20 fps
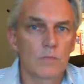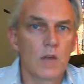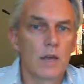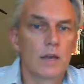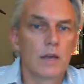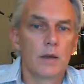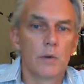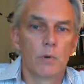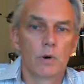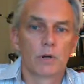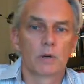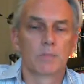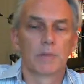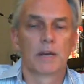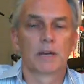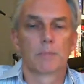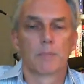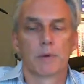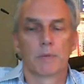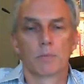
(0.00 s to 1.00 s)
Hey, welcome
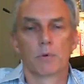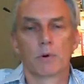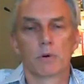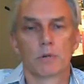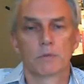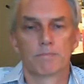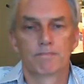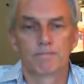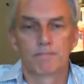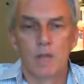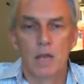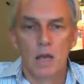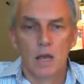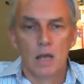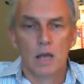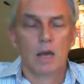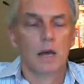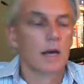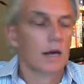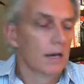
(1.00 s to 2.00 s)
back to Big Boy.
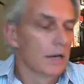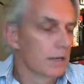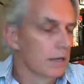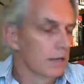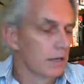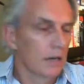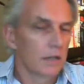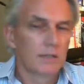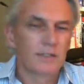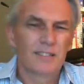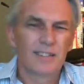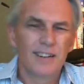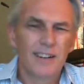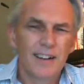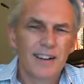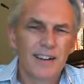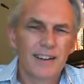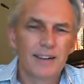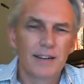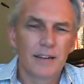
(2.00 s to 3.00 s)
Uh,
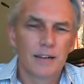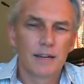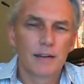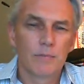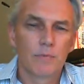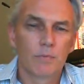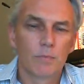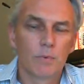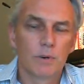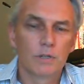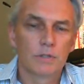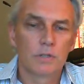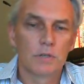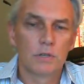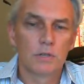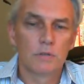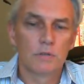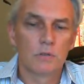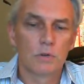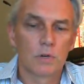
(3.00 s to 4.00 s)
tonight, I wanted
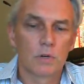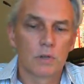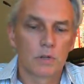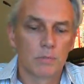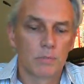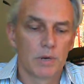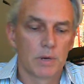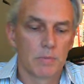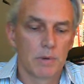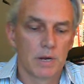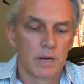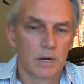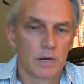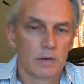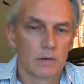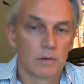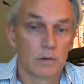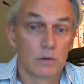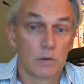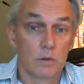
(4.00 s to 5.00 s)
to talk a little bit
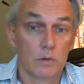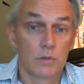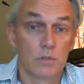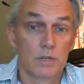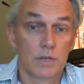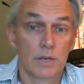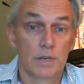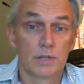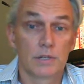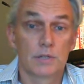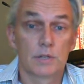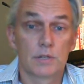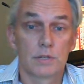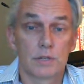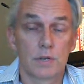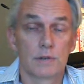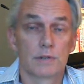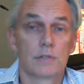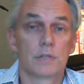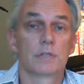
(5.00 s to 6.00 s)
about OCS
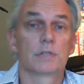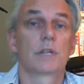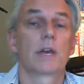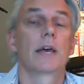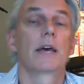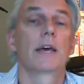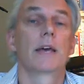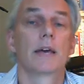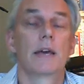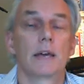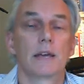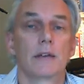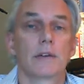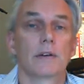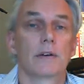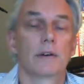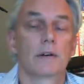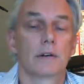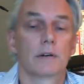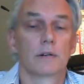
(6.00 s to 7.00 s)
because I just had
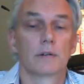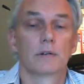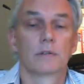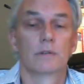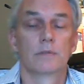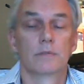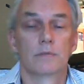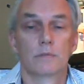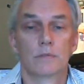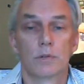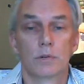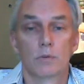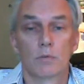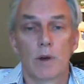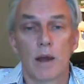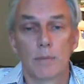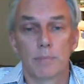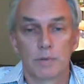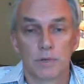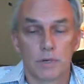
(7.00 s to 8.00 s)
uh, you know,
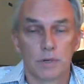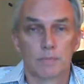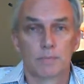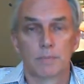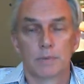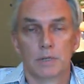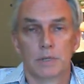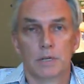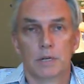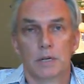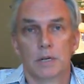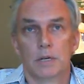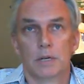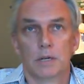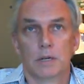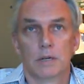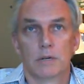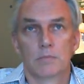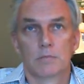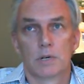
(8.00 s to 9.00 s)
wrapped up
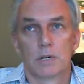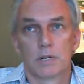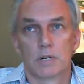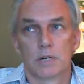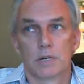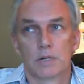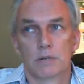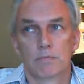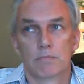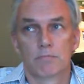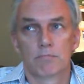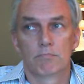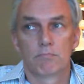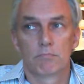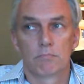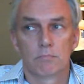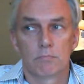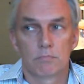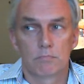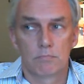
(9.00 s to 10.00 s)
my
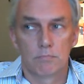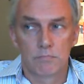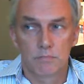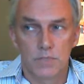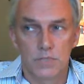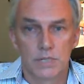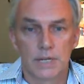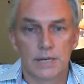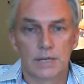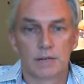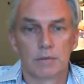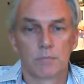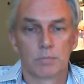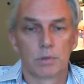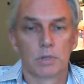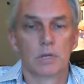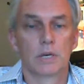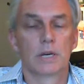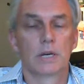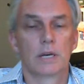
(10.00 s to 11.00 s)
second
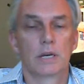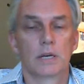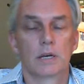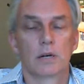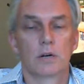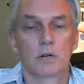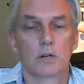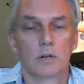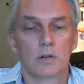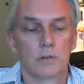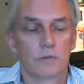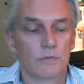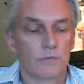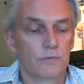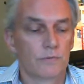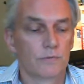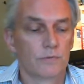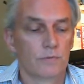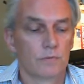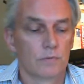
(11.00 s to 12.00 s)
play
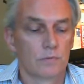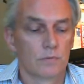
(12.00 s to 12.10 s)
of